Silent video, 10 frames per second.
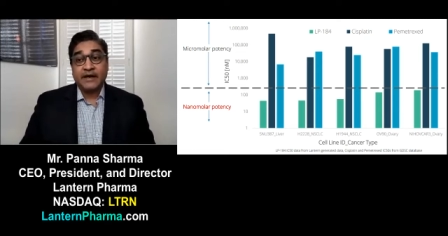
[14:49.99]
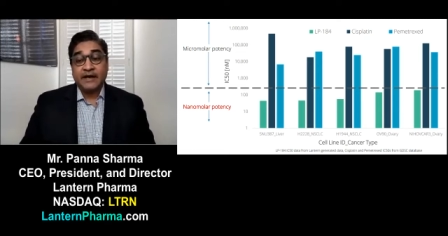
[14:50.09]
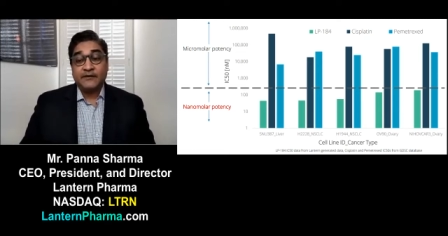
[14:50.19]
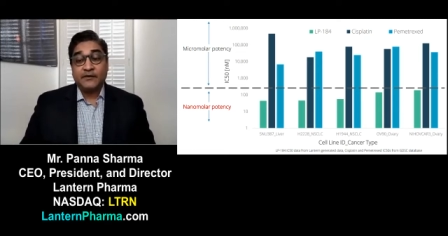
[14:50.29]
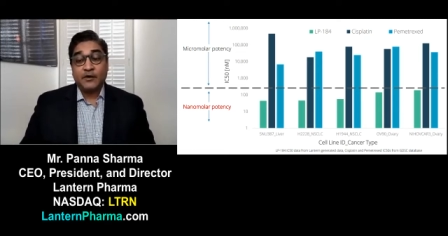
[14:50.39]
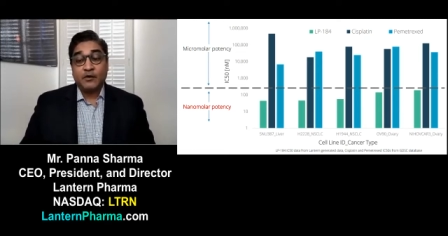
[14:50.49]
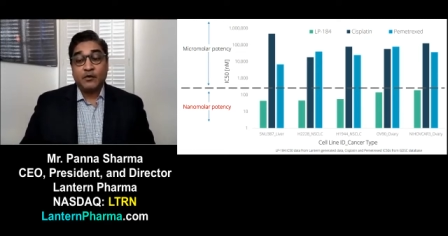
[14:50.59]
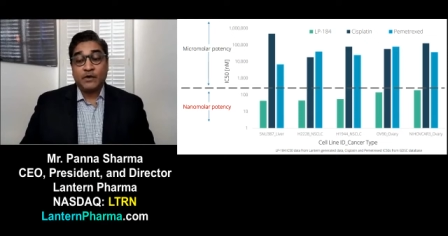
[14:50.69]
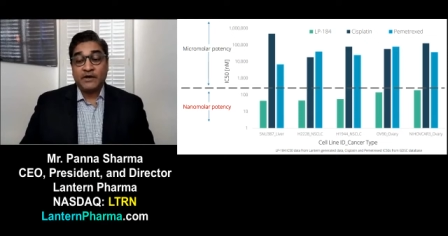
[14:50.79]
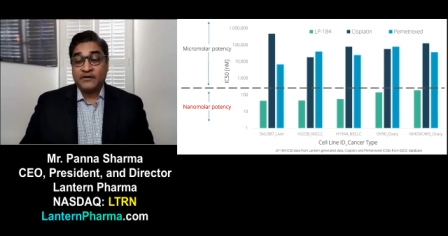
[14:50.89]
And
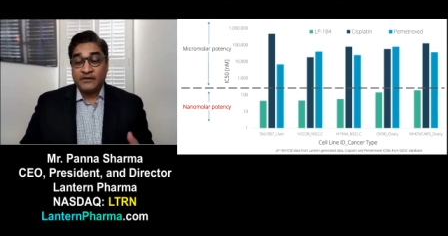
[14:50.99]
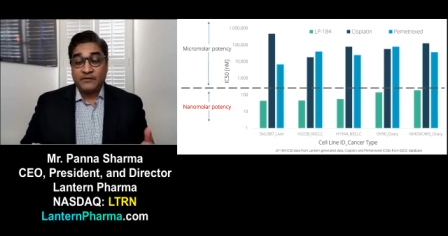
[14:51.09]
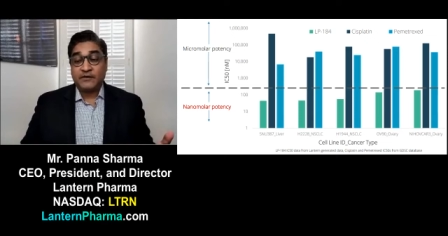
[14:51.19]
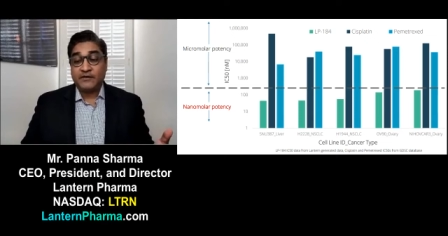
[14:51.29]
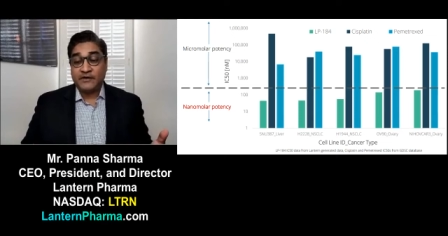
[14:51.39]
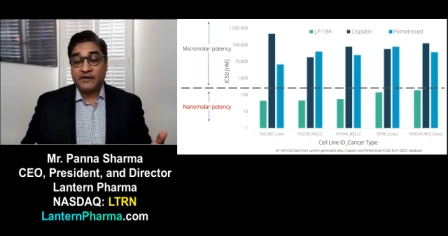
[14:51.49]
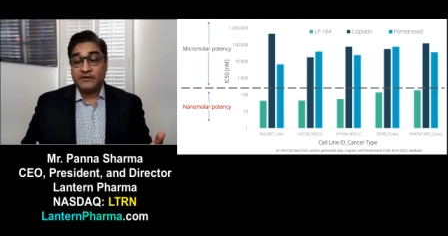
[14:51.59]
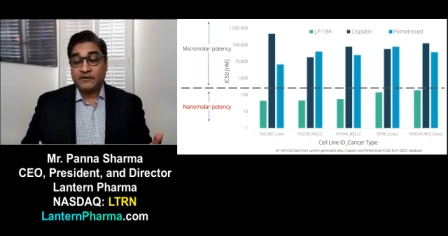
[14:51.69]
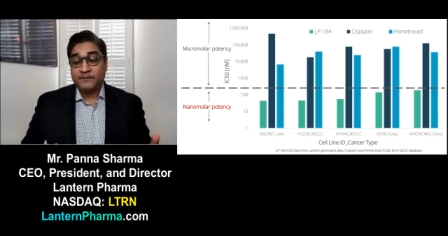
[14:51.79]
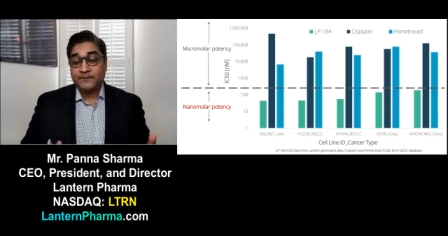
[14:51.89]
so it's a different disease.